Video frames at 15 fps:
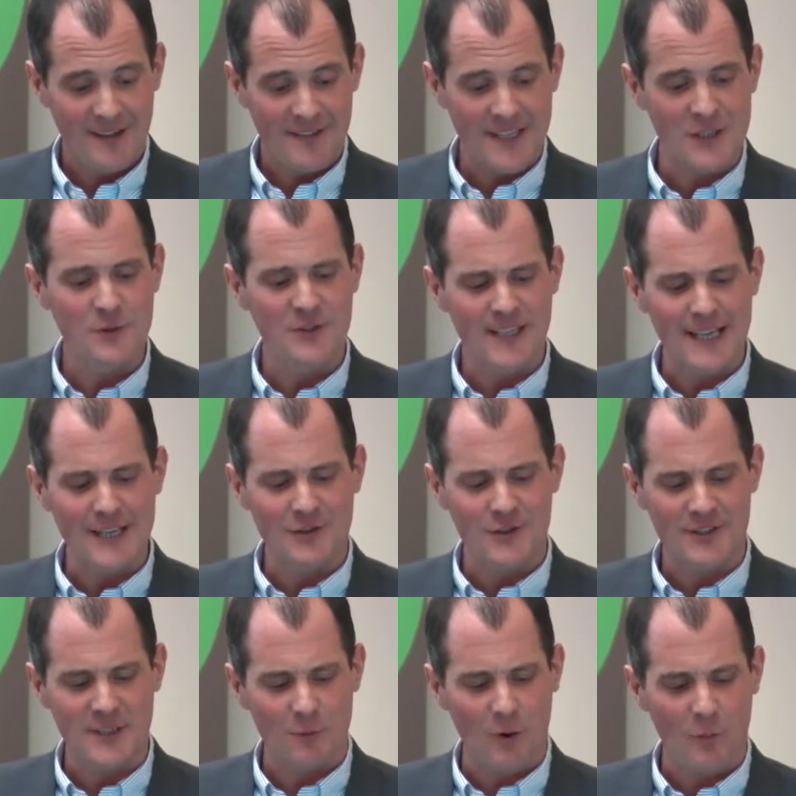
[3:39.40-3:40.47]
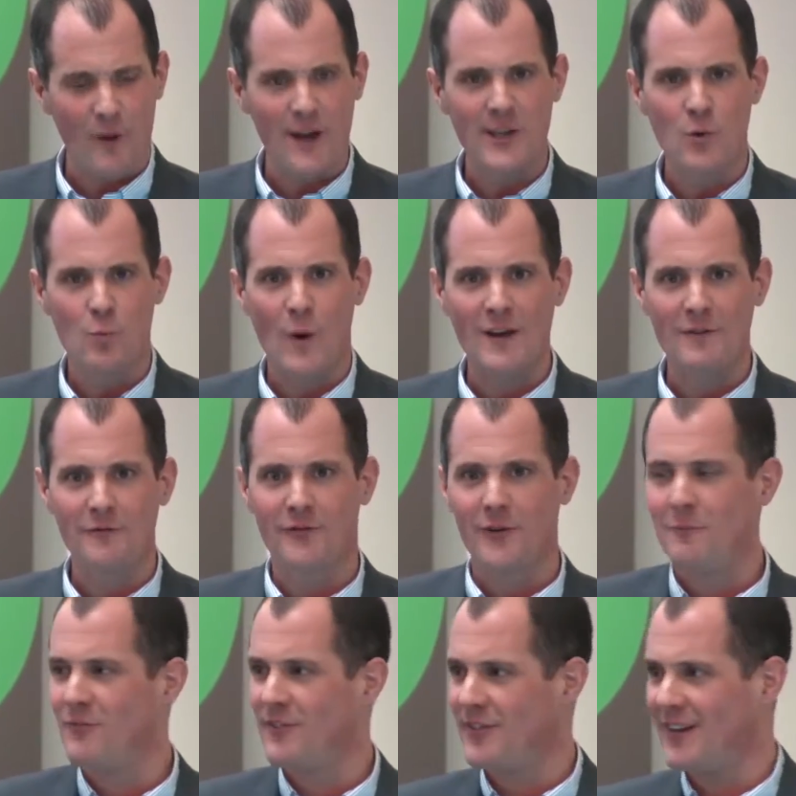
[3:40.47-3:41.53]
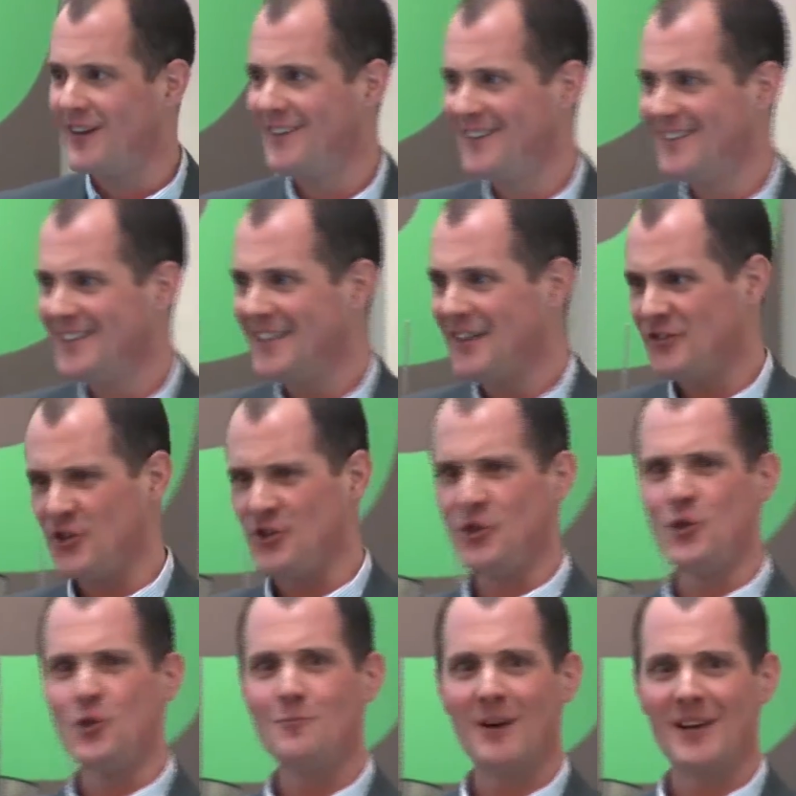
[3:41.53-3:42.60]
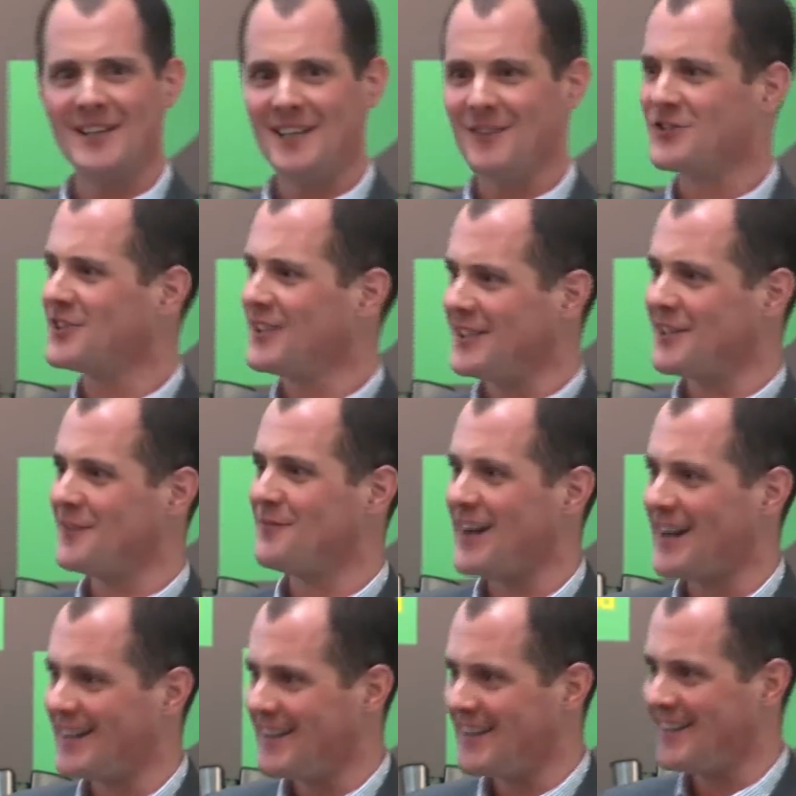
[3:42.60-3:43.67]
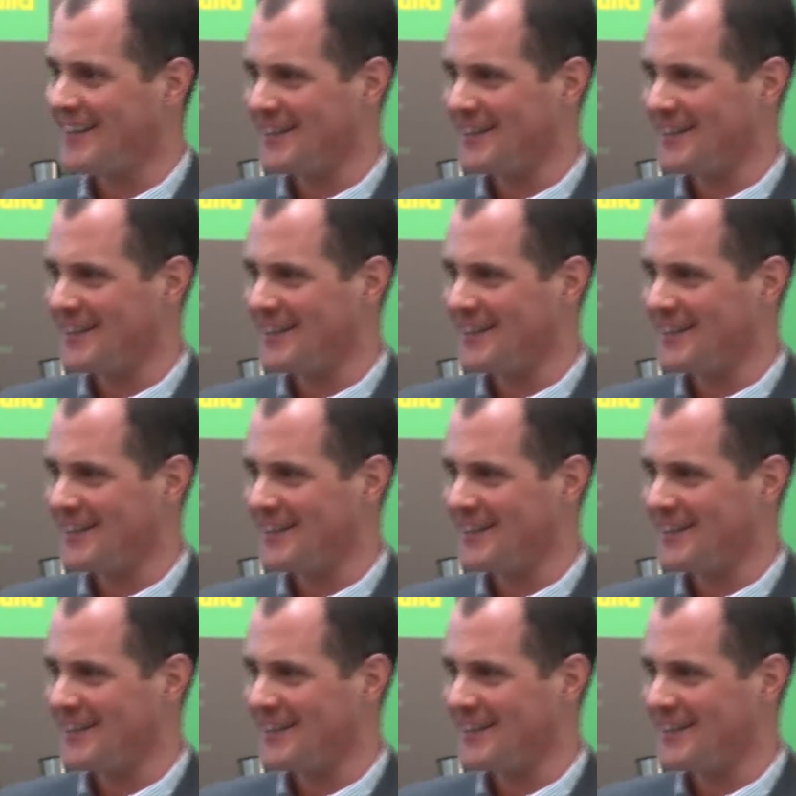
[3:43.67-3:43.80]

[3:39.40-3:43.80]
This was the interesting one where you went from the new money of Silicon Valley.